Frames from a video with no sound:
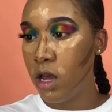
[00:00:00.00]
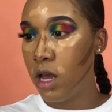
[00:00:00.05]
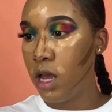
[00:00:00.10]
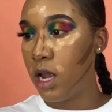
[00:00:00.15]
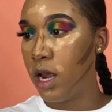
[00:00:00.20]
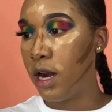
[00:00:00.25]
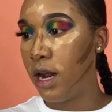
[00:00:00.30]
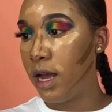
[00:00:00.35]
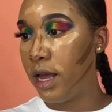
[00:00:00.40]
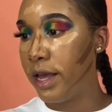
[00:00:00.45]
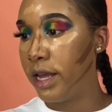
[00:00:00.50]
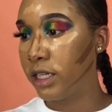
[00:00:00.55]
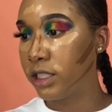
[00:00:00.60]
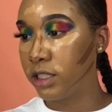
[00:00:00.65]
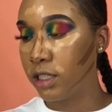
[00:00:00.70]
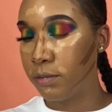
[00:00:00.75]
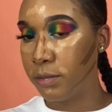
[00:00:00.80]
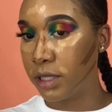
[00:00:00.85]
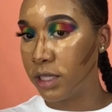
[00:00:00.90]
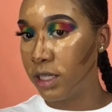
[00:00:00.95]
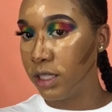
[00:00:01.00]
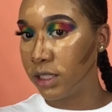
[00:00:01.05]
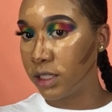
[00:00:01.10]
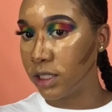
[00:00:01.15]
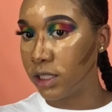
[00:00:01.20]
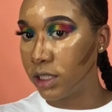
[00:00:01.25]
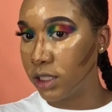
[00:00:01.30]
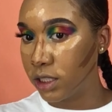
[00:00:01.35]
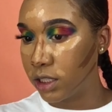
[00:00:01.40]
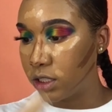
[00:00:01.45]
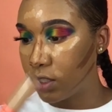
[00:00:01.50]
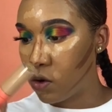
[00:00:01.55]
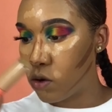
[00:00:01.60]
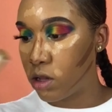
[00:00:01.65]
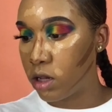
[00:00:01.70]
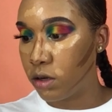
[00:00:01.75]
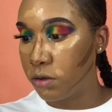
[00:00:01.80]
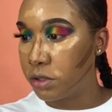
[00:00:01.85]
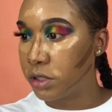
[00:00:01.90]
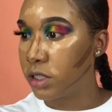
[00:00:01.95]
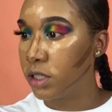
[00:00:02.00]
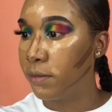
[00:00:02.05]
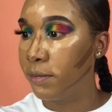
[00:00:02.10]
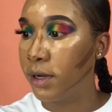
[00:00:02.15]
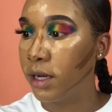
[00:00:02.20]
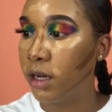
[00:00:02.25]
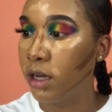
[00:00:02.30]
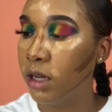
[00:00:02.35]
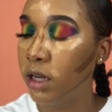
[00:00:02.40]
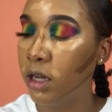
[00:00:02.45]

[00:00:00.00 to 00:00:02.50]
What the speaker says: And I actually, because this is so close to my